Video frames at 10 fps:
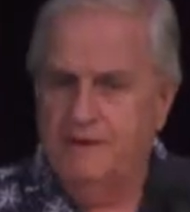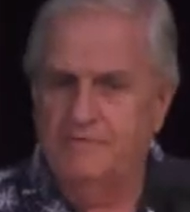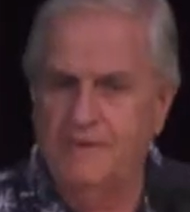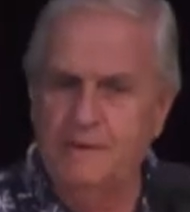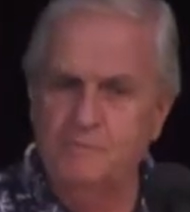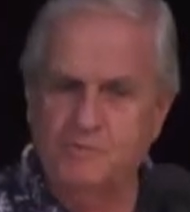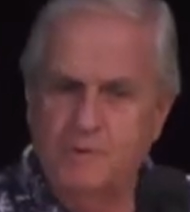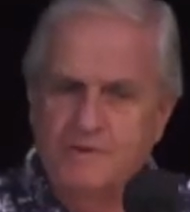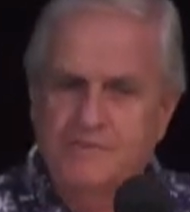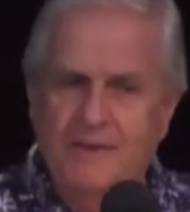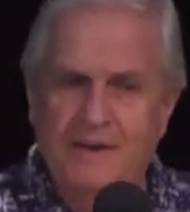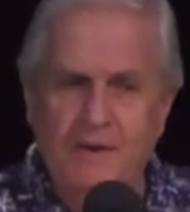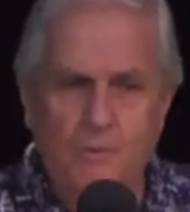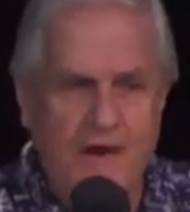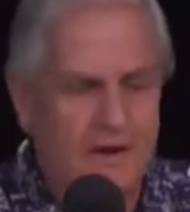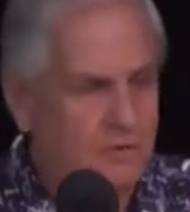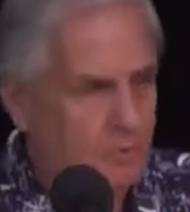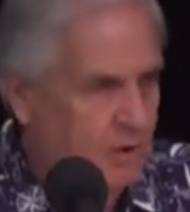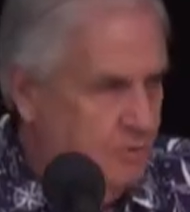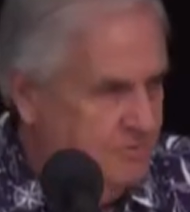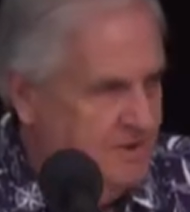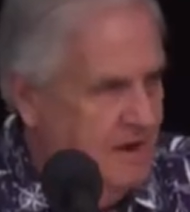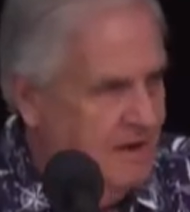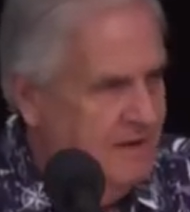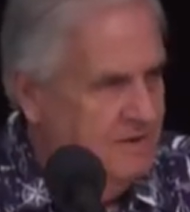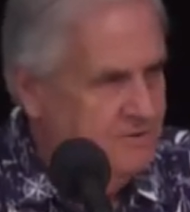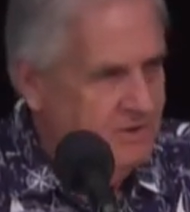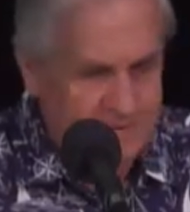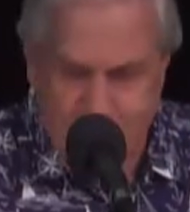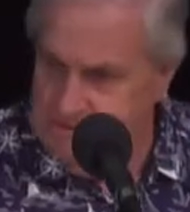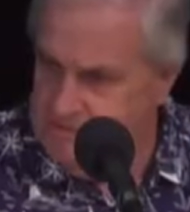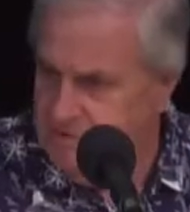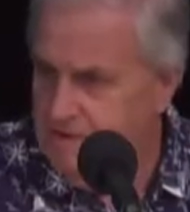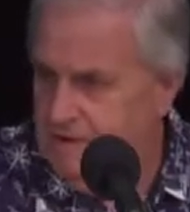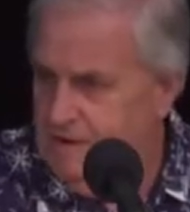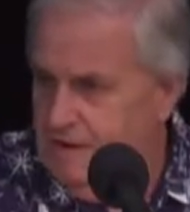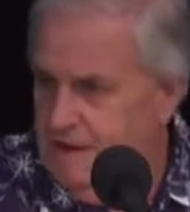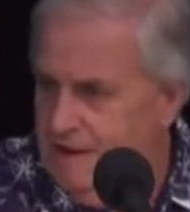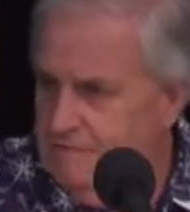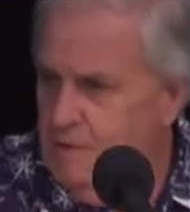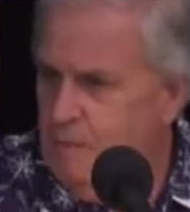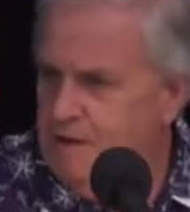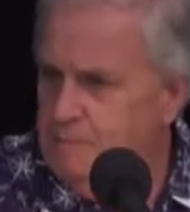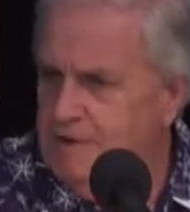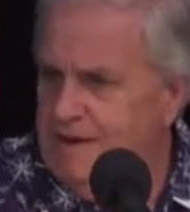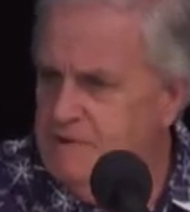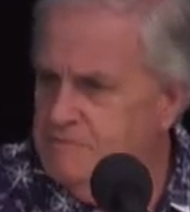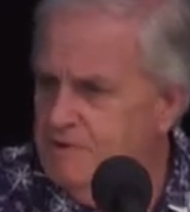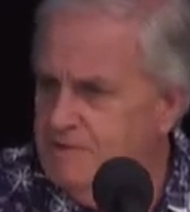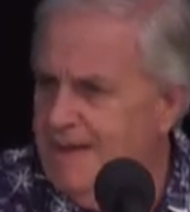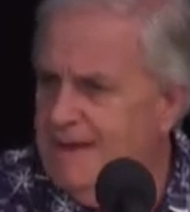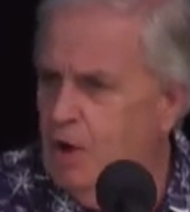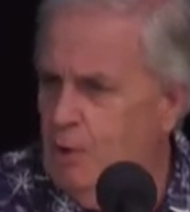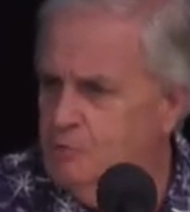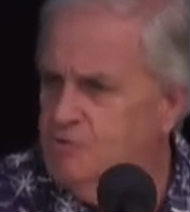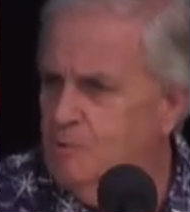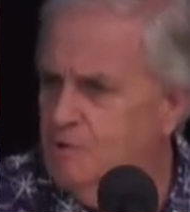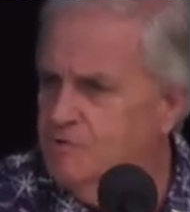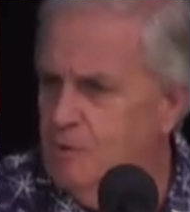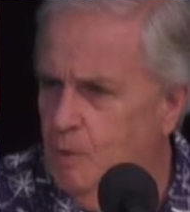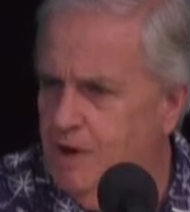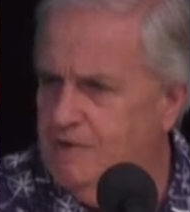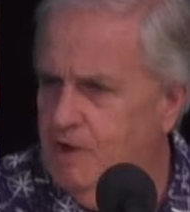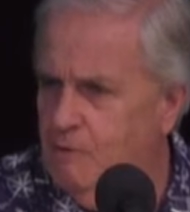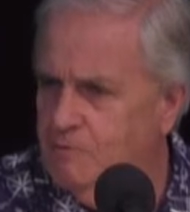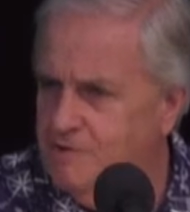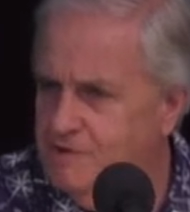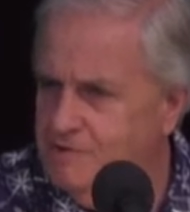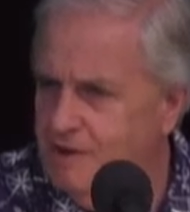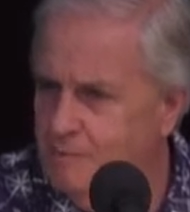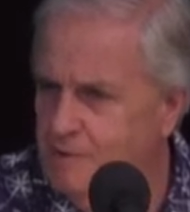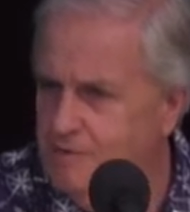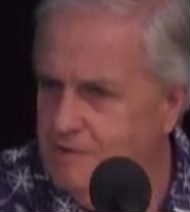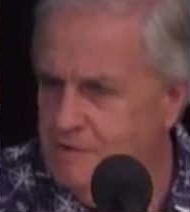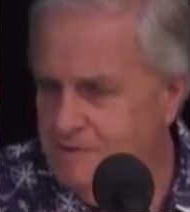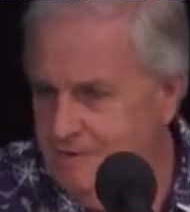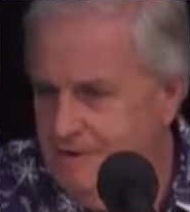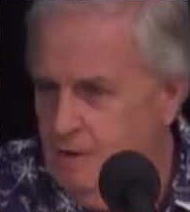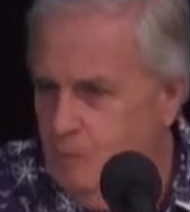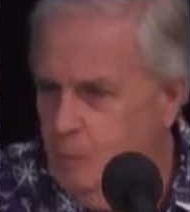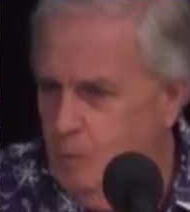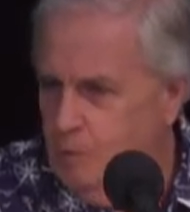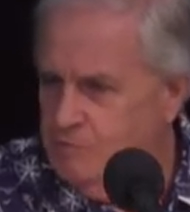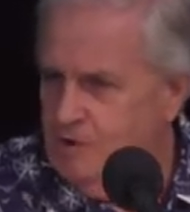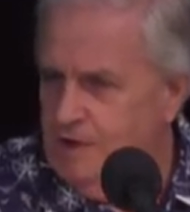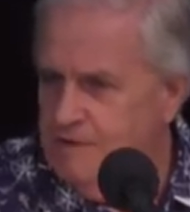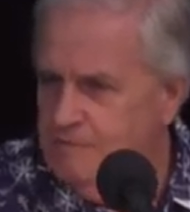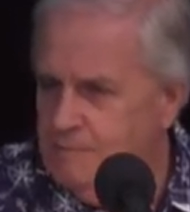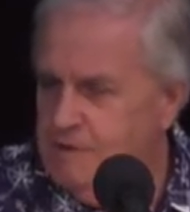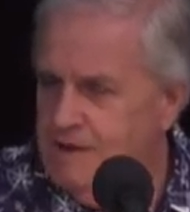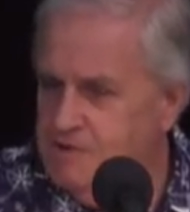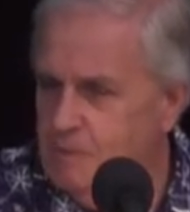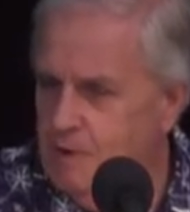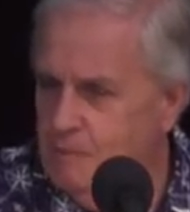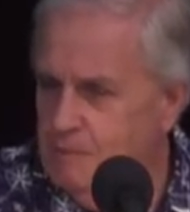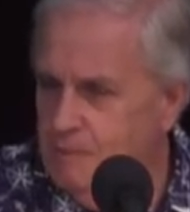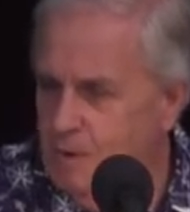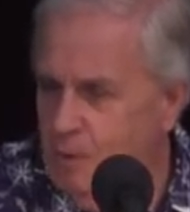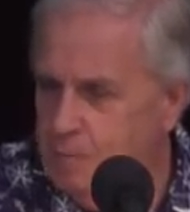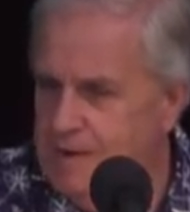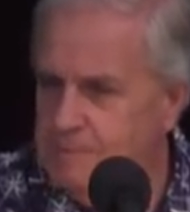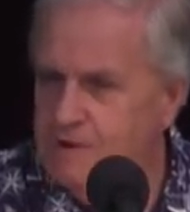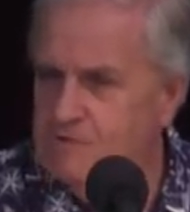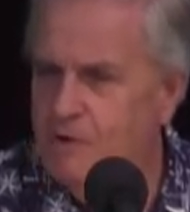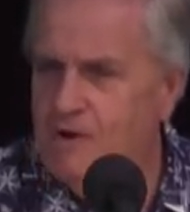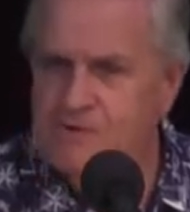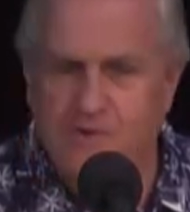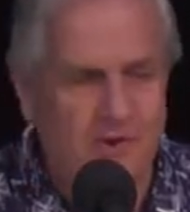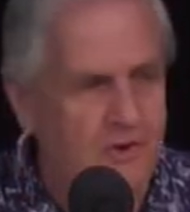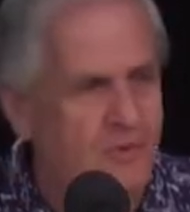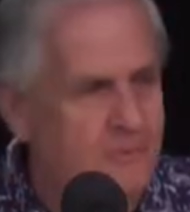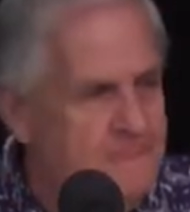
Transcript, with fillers: themes we're seeing around the world today is that there's, everyone believes that their culture is the right culture. So we've got wars all over the place where all people are trying to do